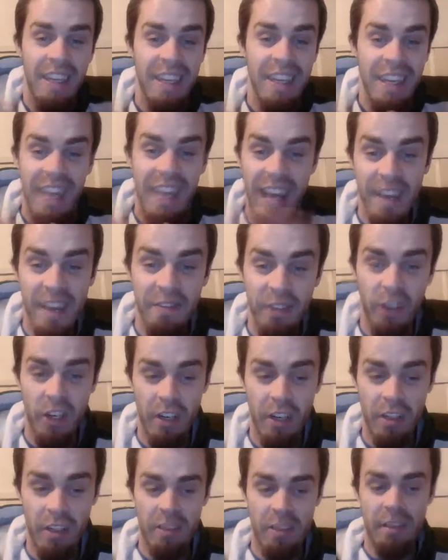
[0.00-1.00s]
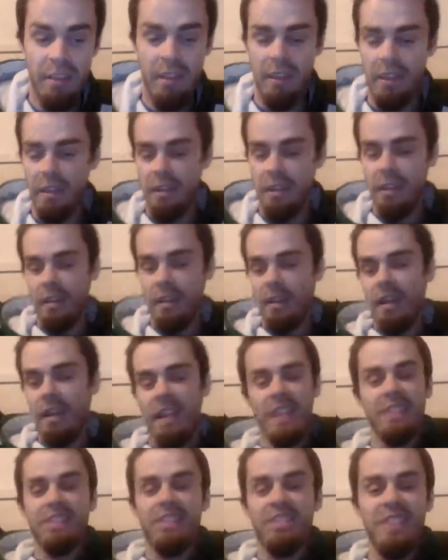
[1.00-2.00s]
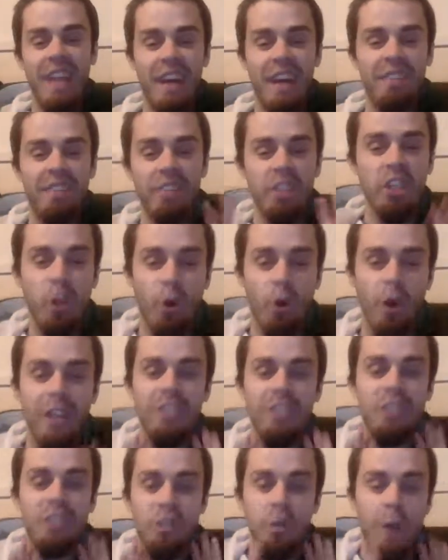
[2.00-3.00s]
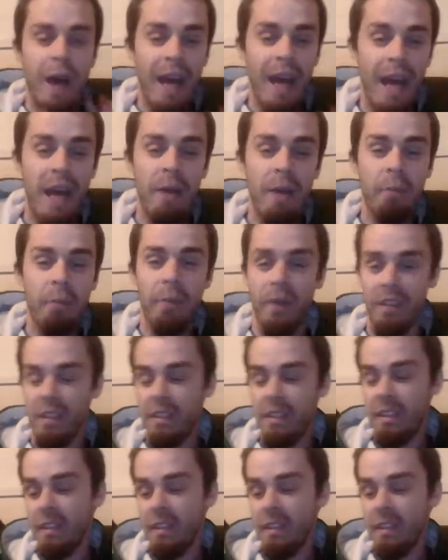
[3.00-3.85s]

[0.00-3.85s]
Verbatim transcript: Never. It's never going to happen.